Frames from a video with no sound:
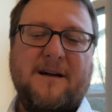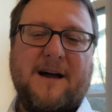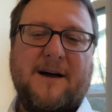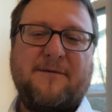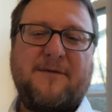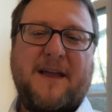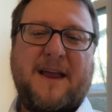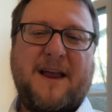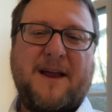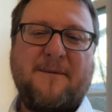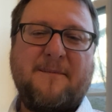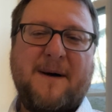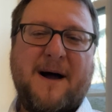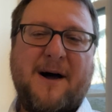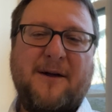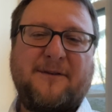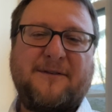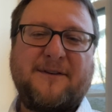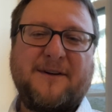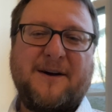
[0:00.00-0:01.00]
I'm thinking
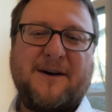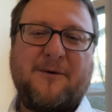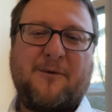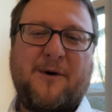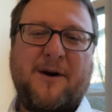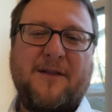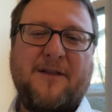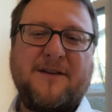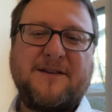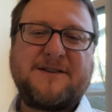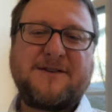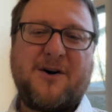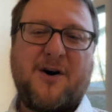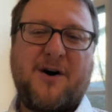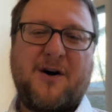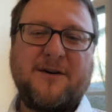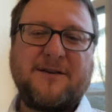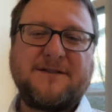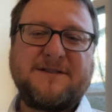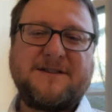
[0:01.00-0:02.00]
about one of the
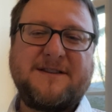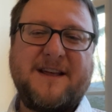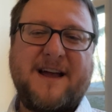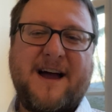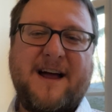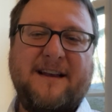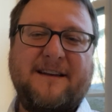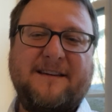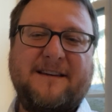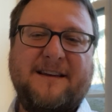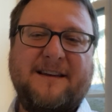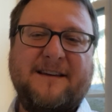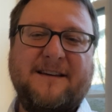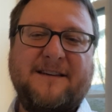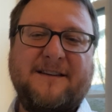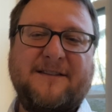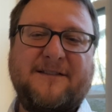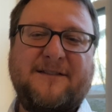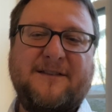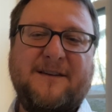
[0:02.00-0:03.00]
songs that
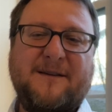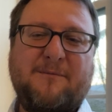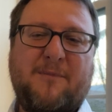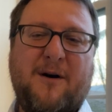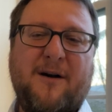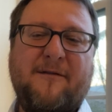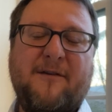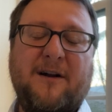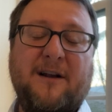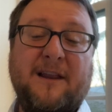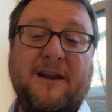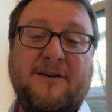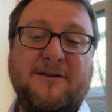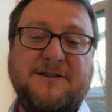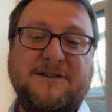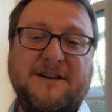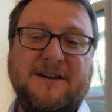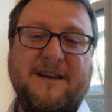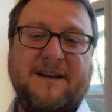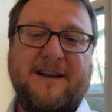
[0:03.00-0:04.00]
is part of our
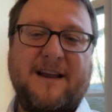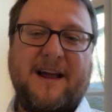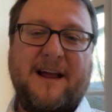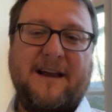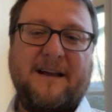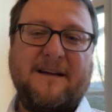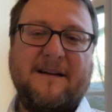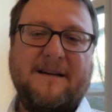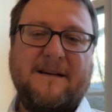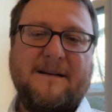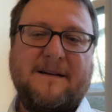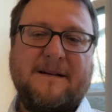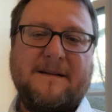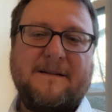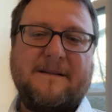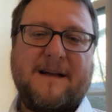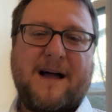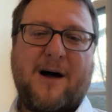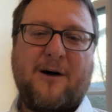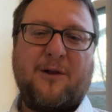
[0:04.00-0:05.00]
liturgy today,
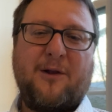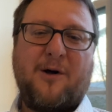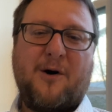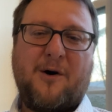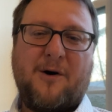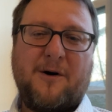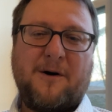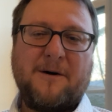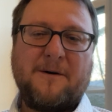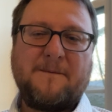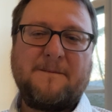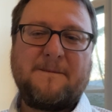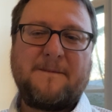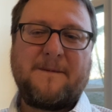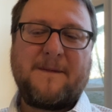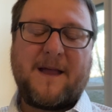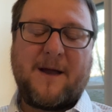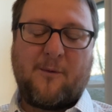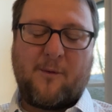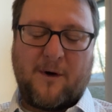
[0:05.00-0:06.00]
How Long?
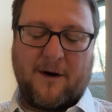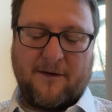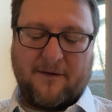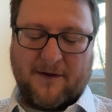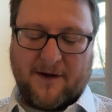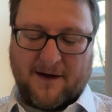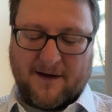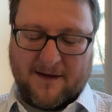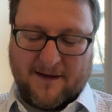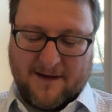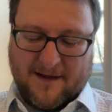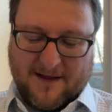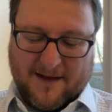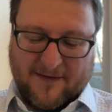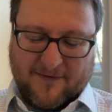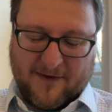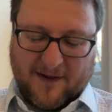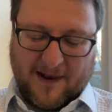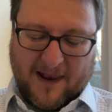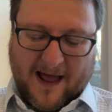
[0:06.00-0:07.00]
And one of the
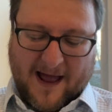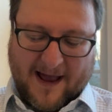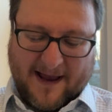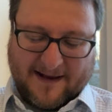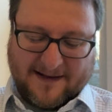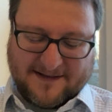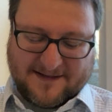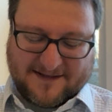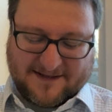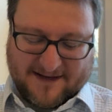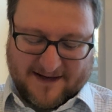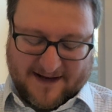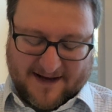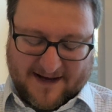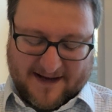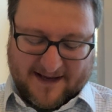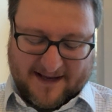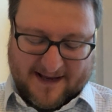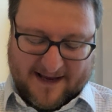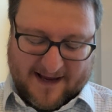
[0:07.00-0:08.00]
lines
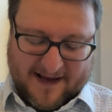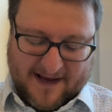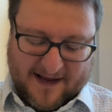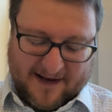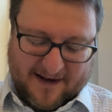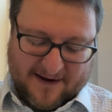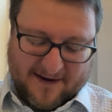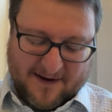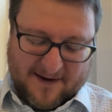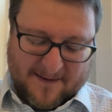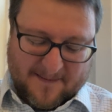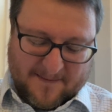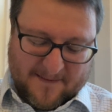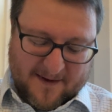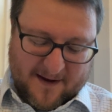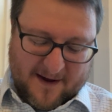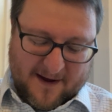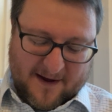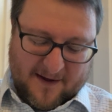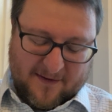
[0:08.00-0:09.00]
in
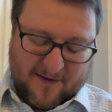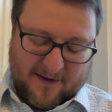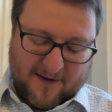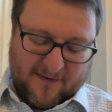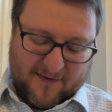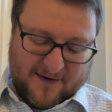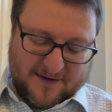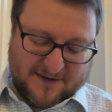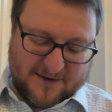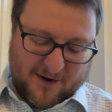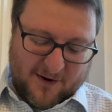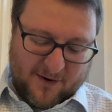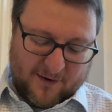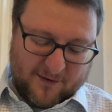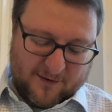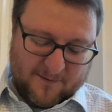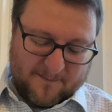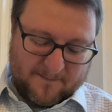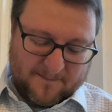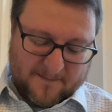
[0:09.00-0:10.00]
the
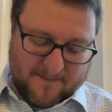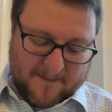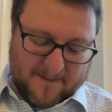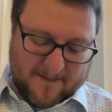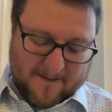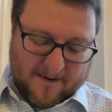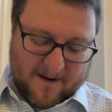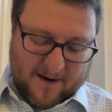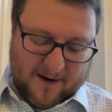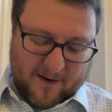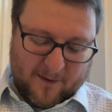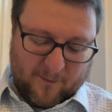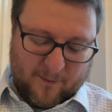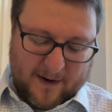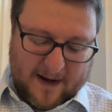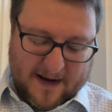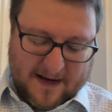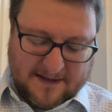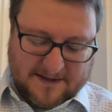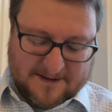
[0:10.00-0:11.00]
song
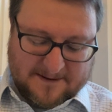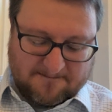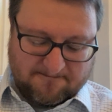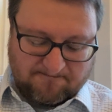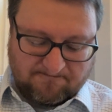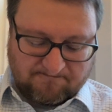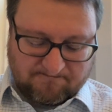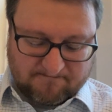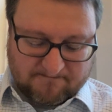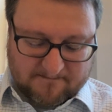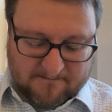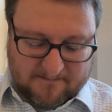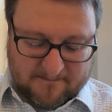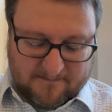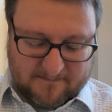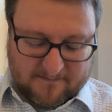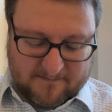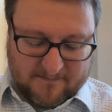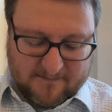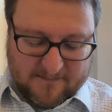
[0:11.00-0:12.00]
reads,
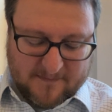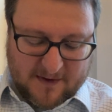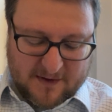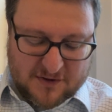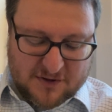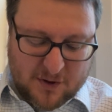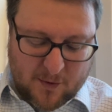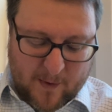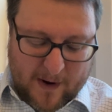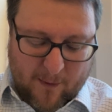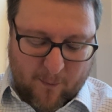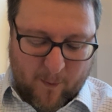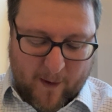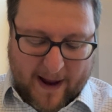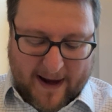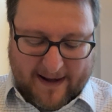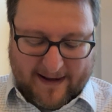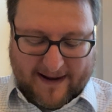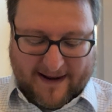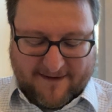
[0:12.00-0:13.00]
do we
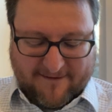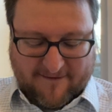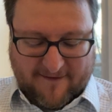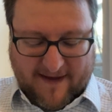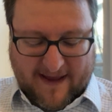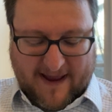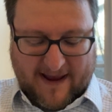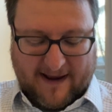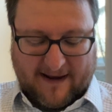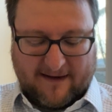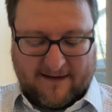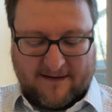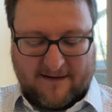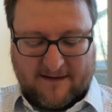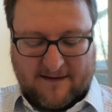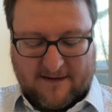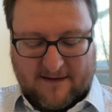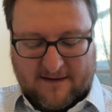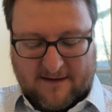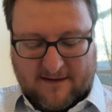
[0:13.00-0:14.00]
wait in vain
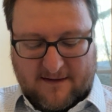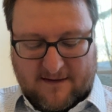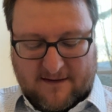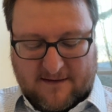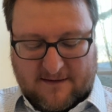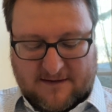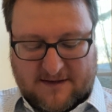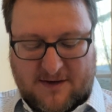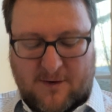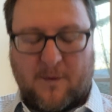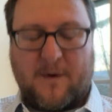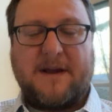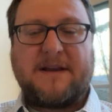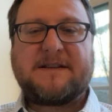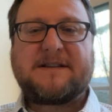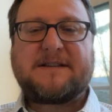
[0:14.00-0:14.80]
till we